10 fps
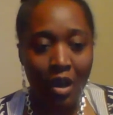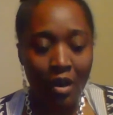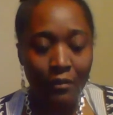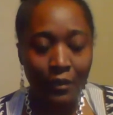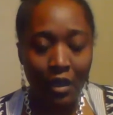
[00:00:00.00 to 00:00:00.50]

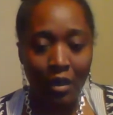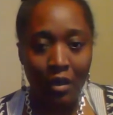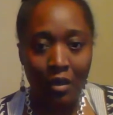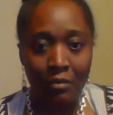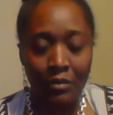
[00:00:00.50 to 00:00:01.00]
of
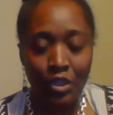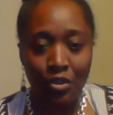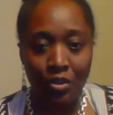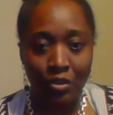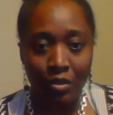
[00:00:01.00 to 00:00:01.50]
um,
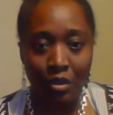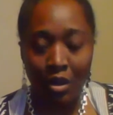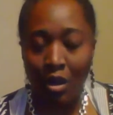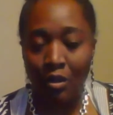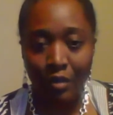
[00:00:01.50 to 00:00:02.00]

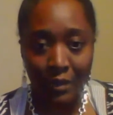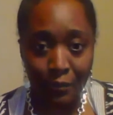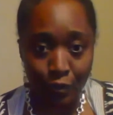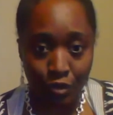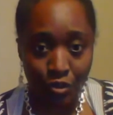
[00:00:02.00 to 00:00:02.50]
your uh,
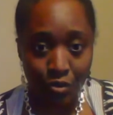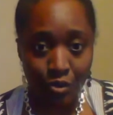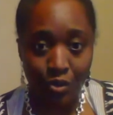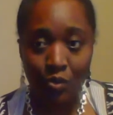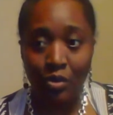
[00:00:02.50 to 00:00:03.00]
grapefruit
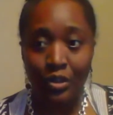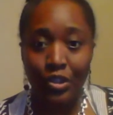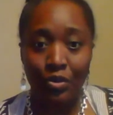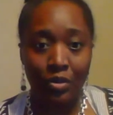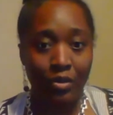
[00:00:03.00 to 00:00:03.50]
juice or
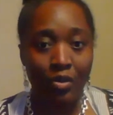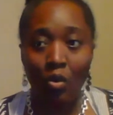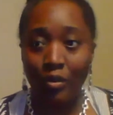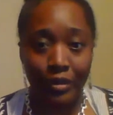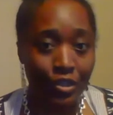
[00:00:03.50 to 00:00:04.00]

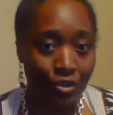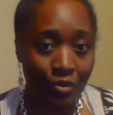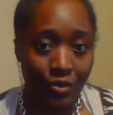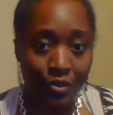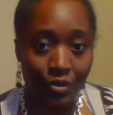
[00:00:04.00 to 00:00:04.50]
your orange
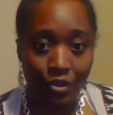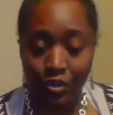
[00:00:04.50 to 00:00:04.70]
juice.